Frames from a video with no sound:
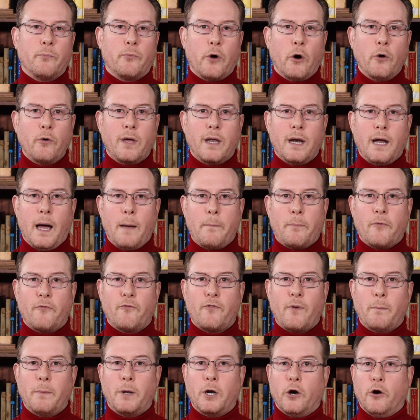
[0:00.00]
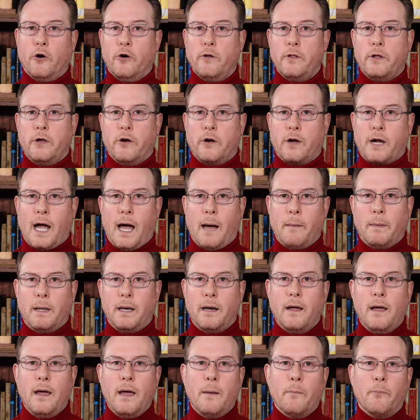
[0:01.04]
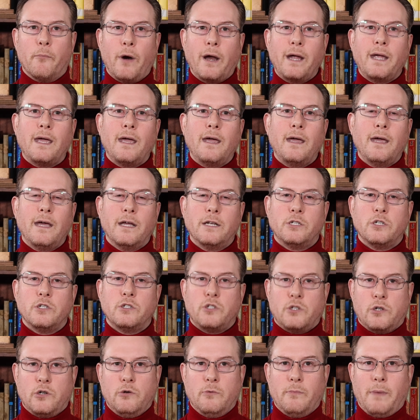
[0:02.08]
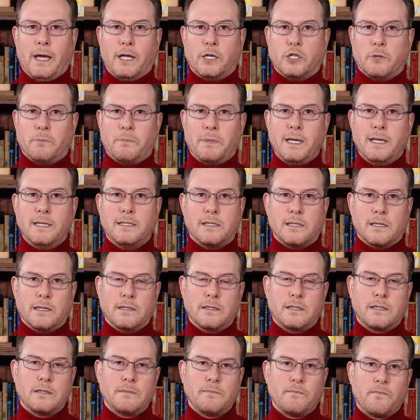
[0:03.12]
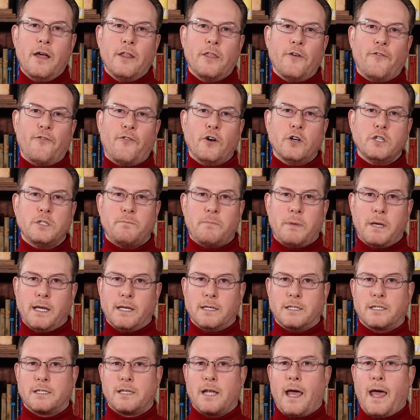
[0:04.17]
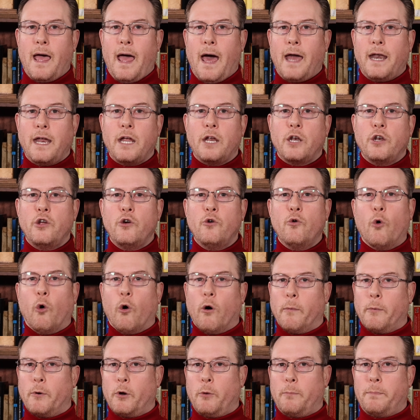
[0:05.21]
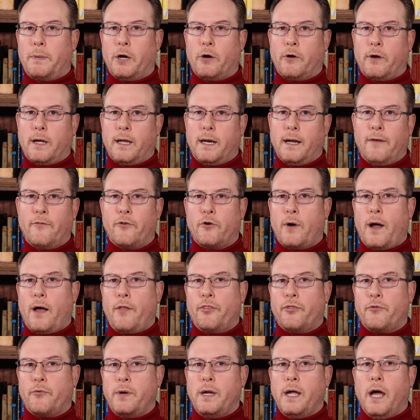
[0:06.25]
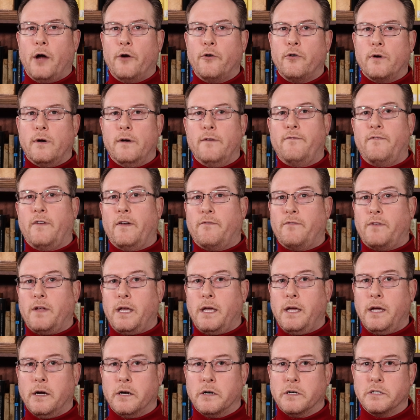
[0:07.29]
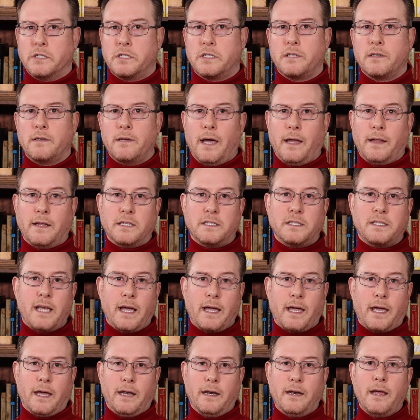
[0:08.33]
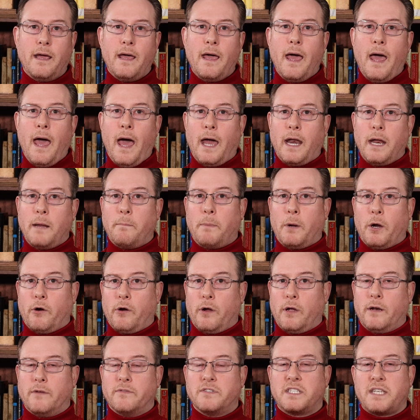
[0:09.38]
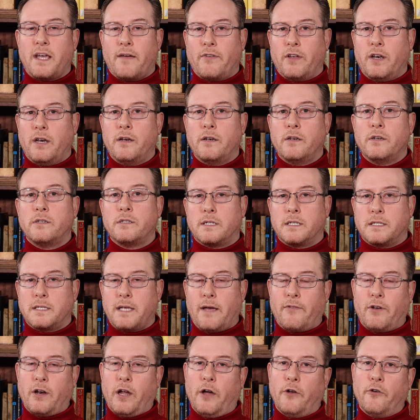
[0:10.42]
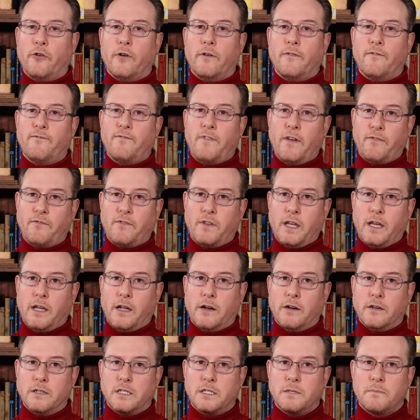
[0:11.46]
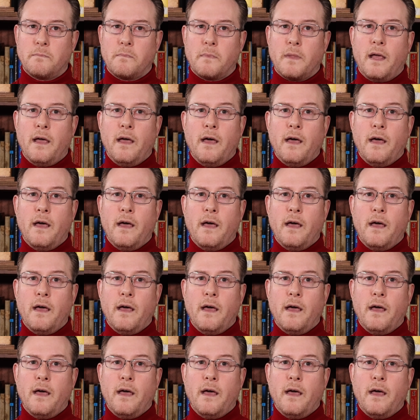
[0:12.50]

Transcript: broken up from an earlier comet, breaking into 2 major pieces. The first piece had a new orbital period of around 350 years, and the second had a period of 7 to 750 years.